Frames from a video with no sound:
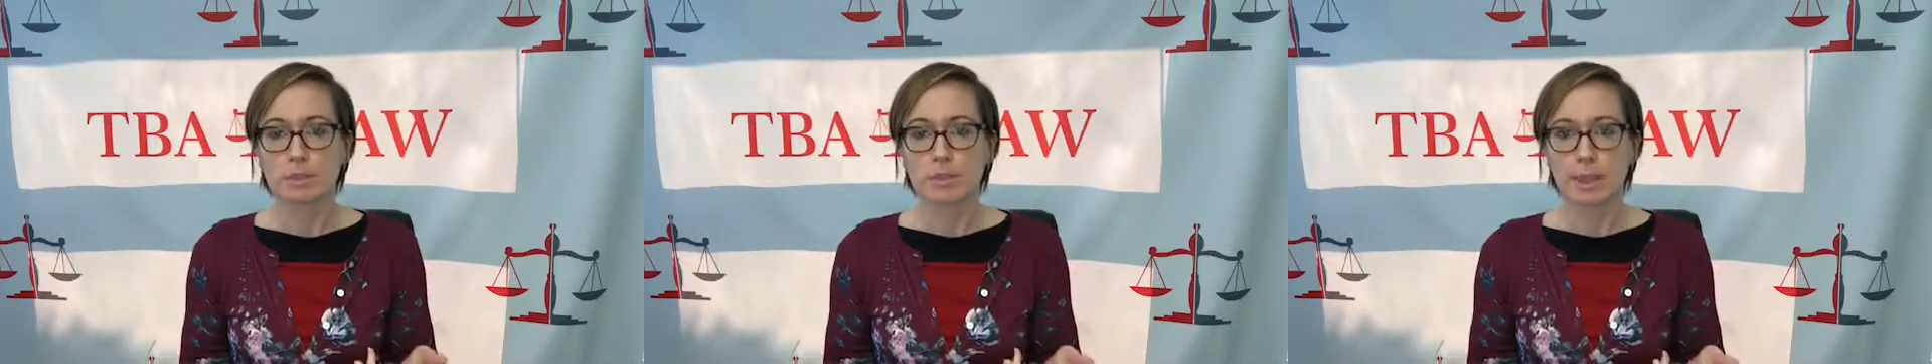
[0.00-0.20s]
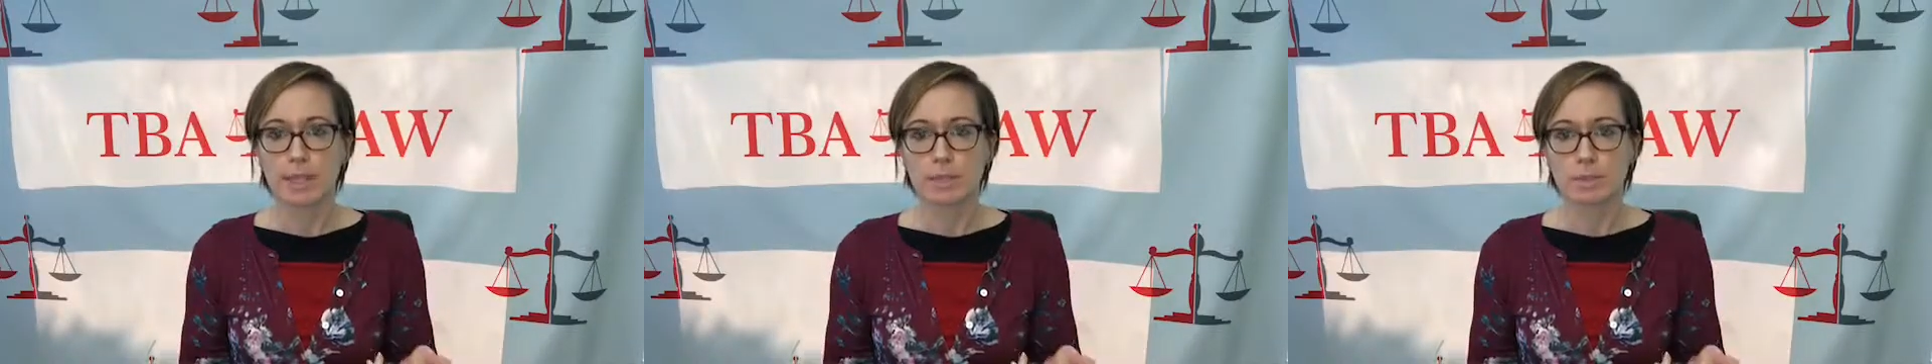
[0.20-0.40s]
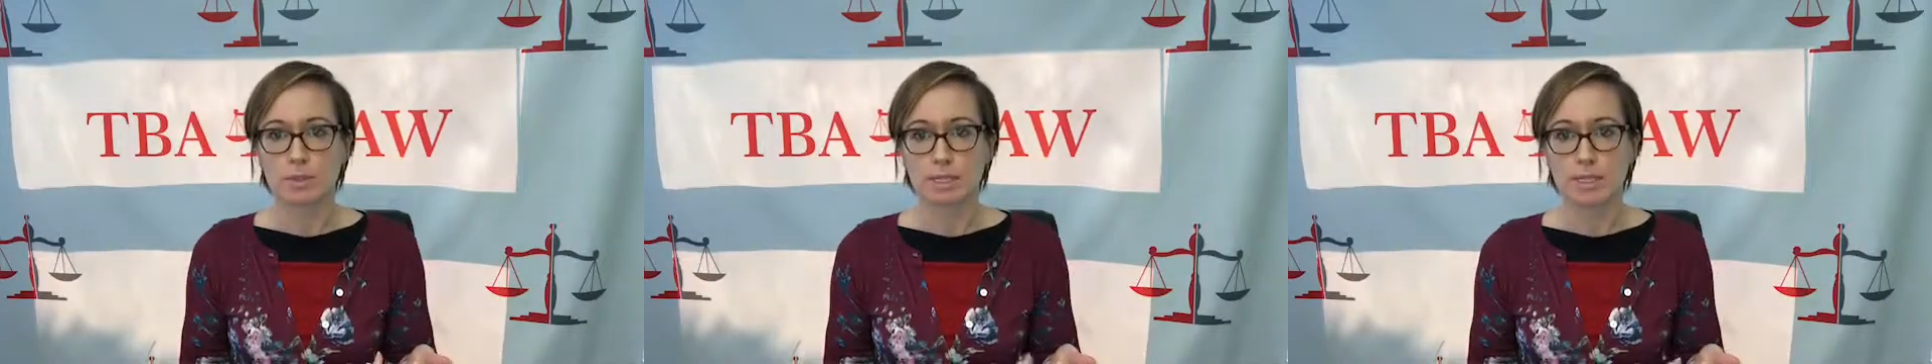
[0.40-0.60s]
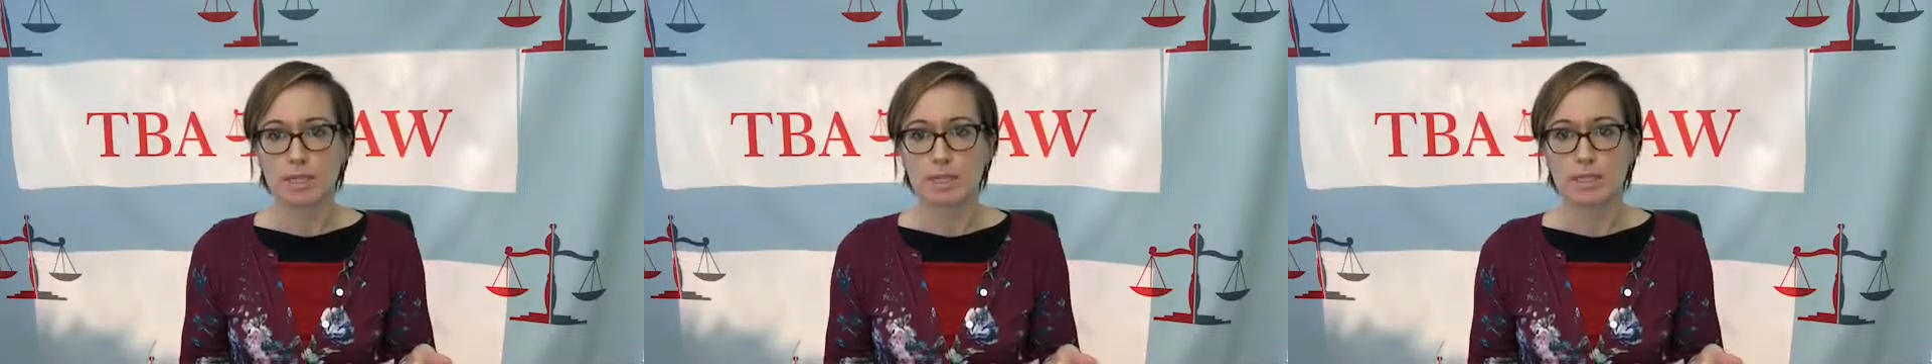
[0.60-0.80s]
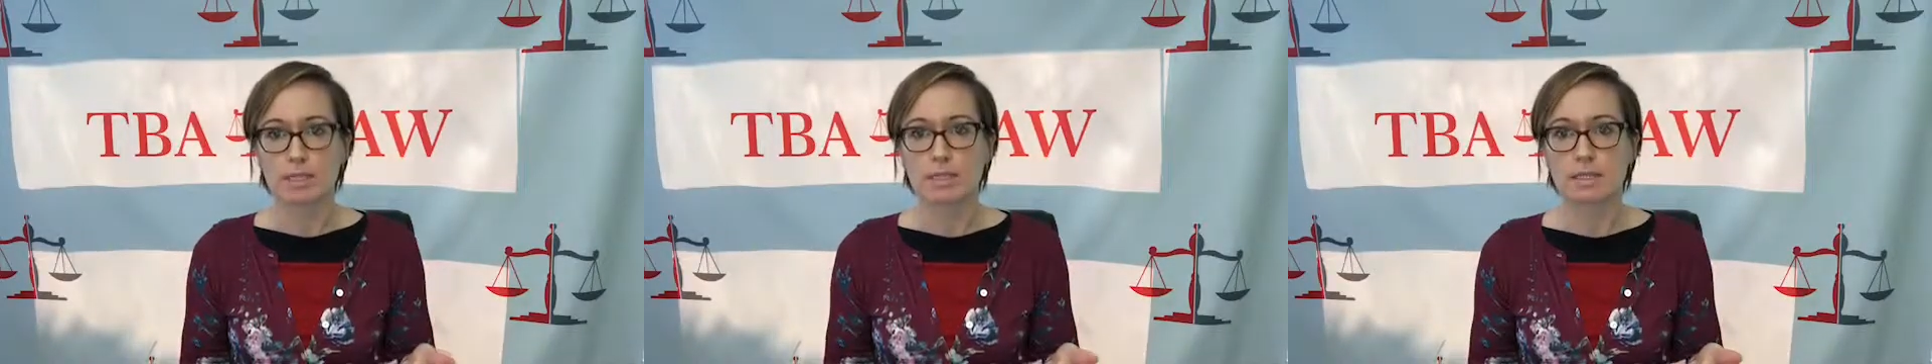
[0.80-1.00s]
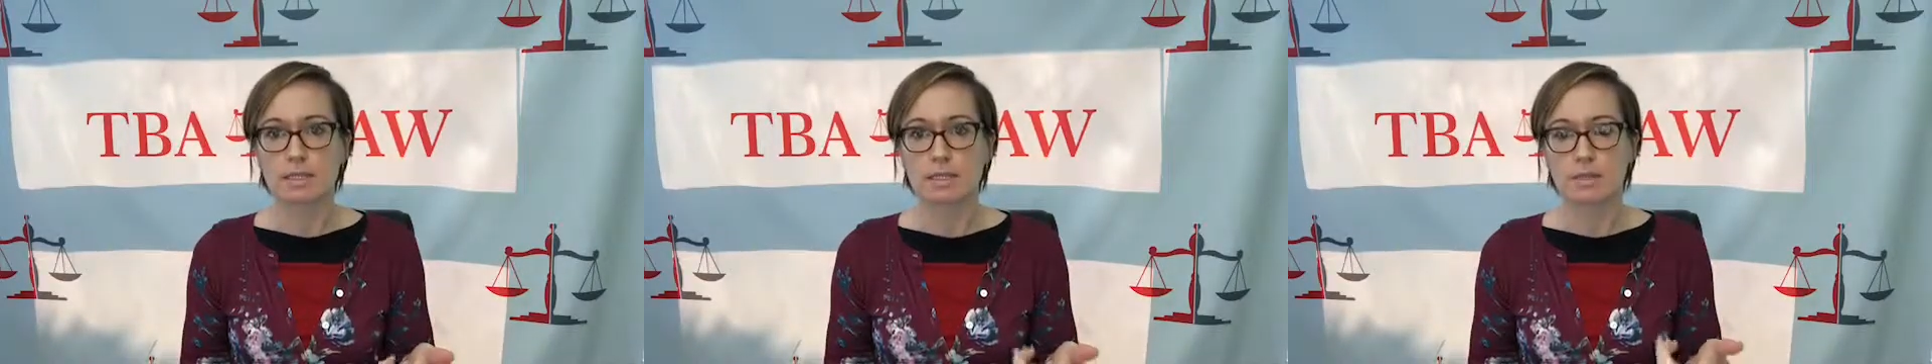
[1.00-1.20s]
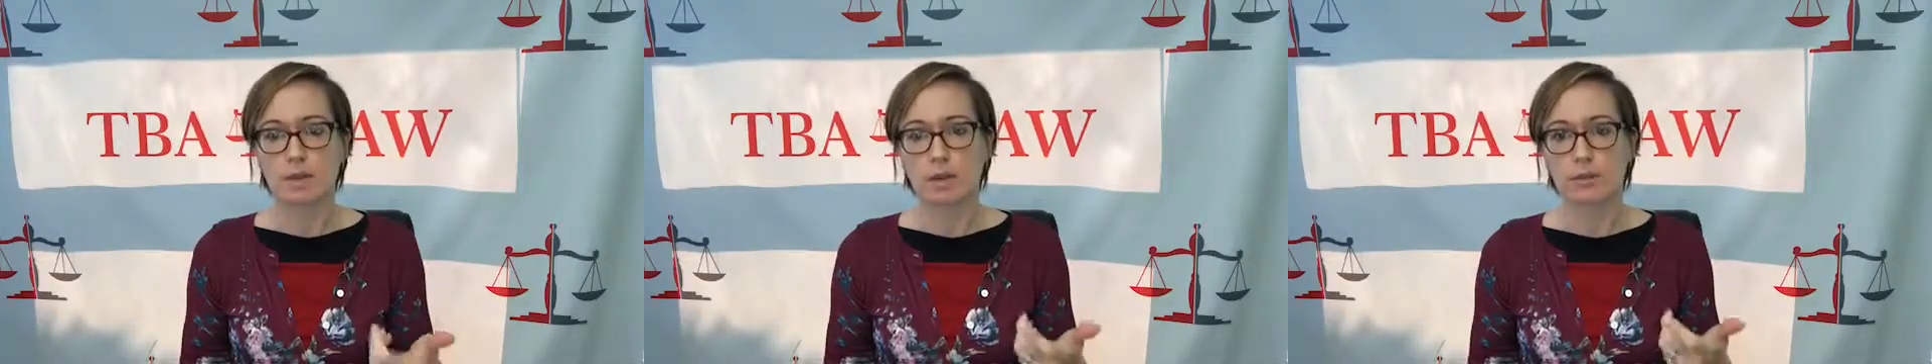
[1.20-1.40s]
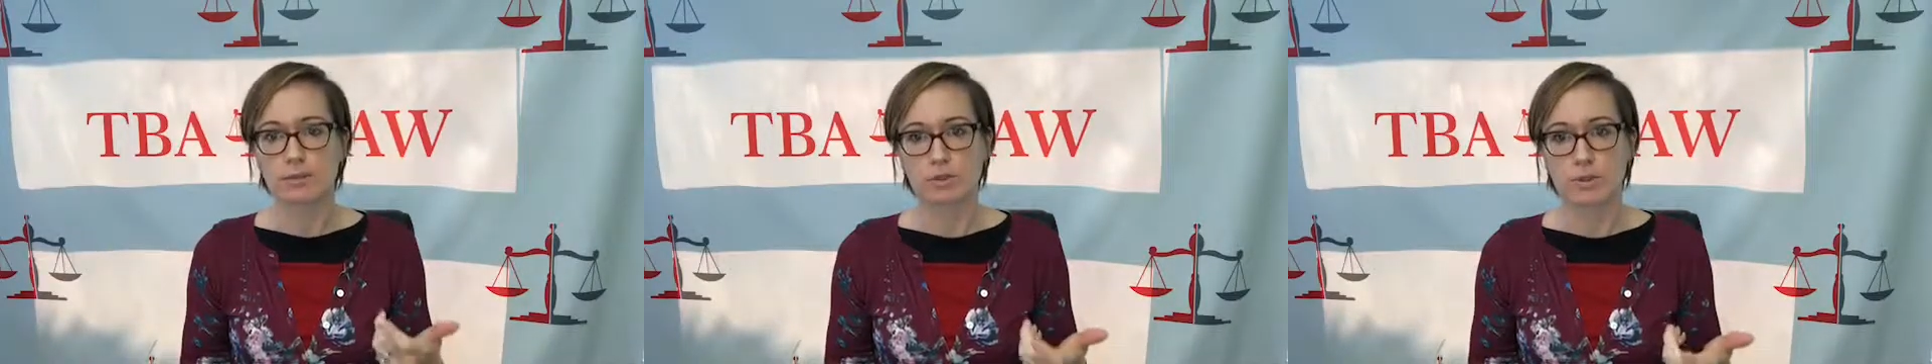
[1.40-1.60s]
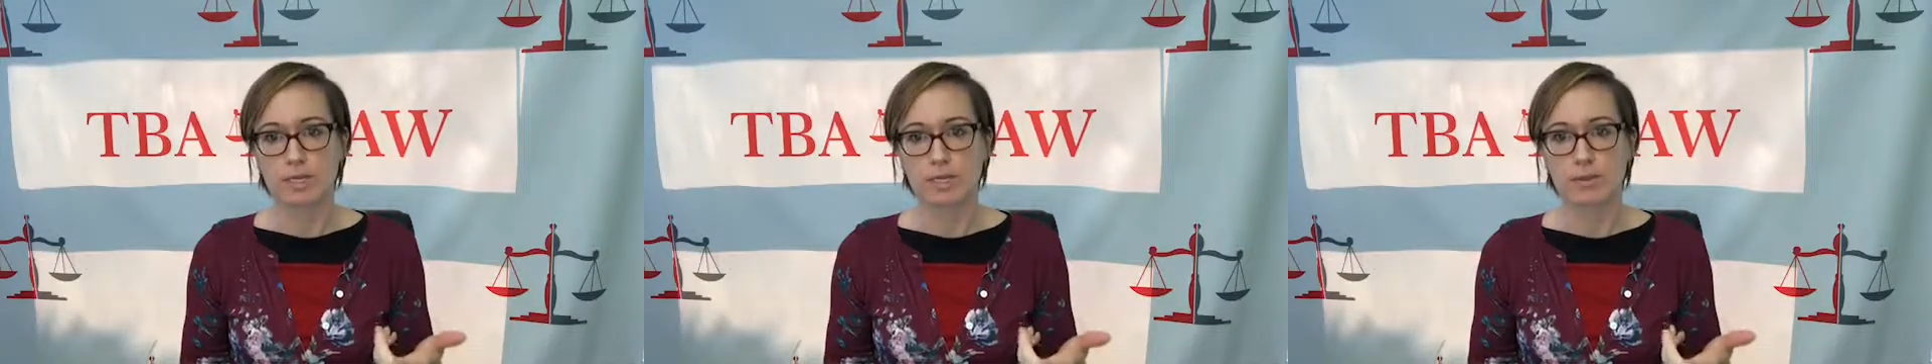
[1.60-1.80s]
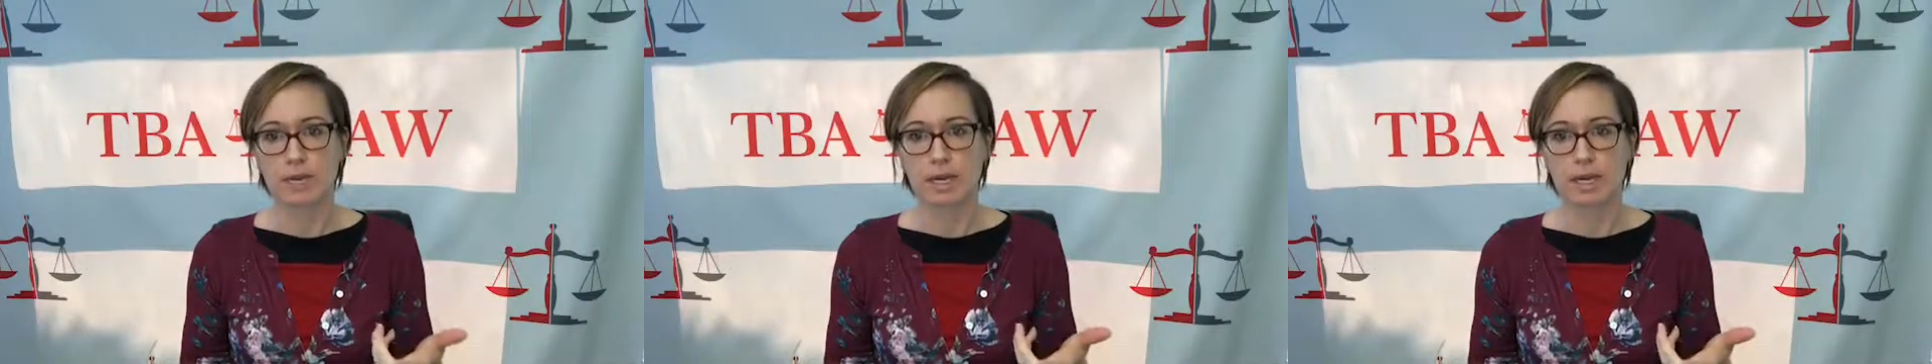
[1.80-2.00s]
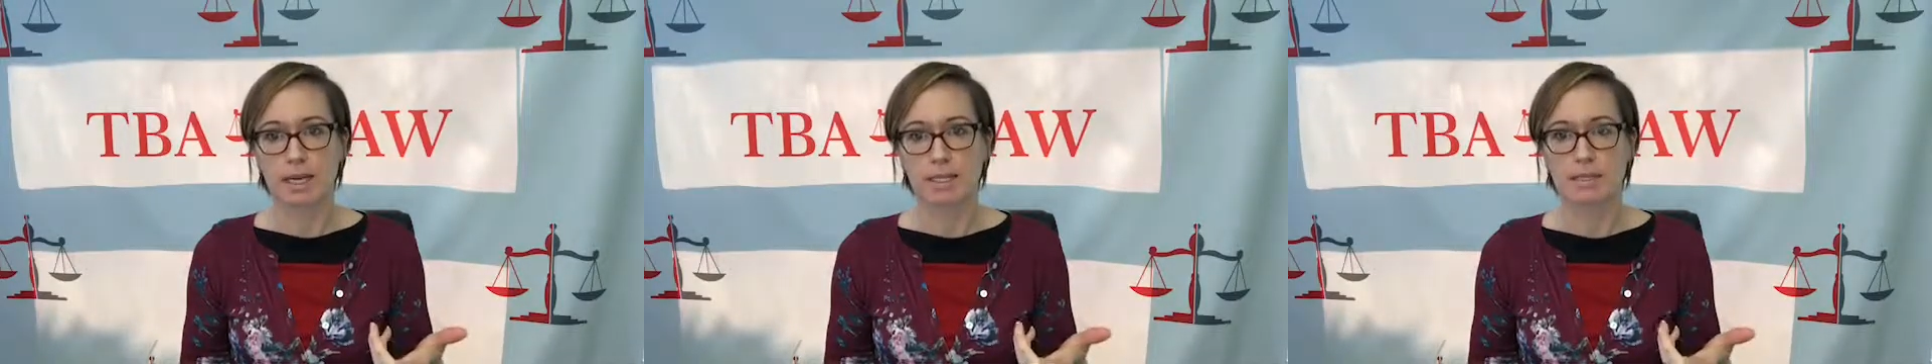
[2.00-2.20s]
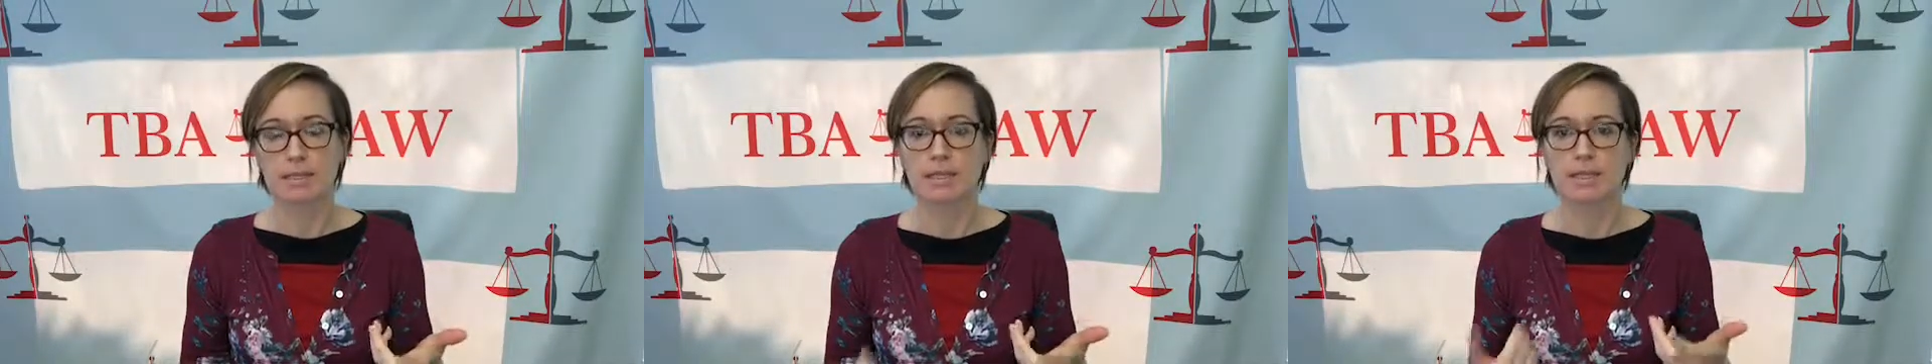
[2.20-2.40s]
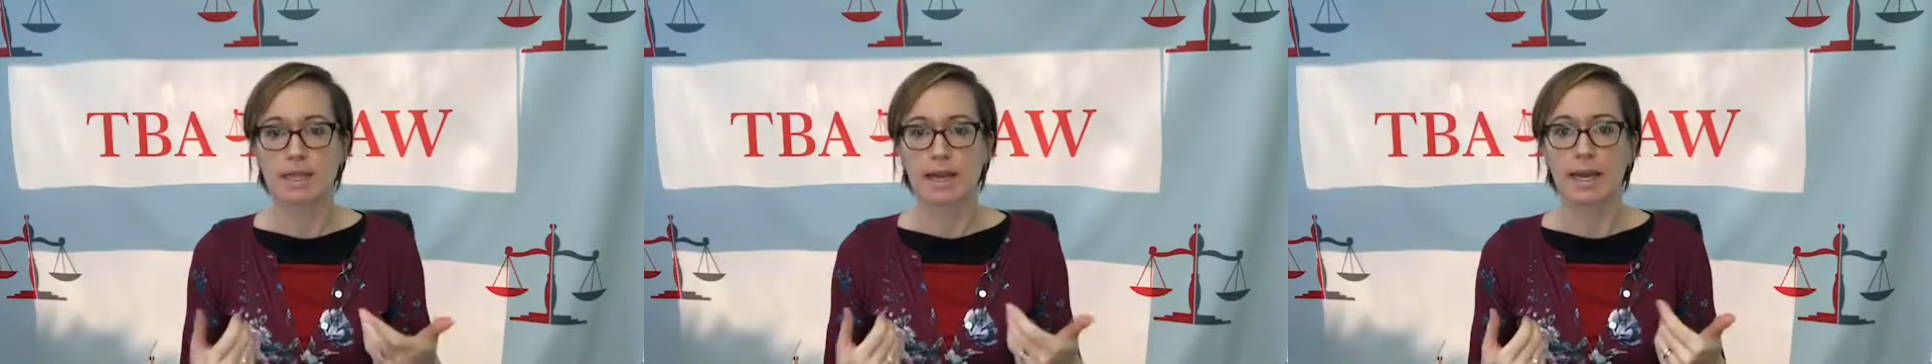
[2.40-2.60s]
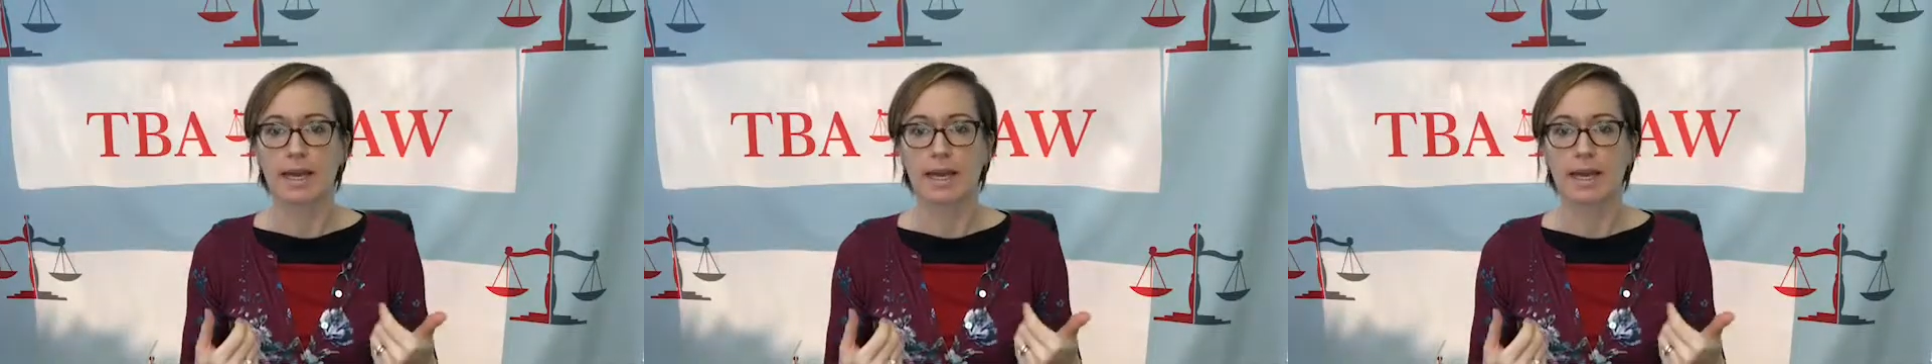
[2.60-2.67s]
penalties of trespass,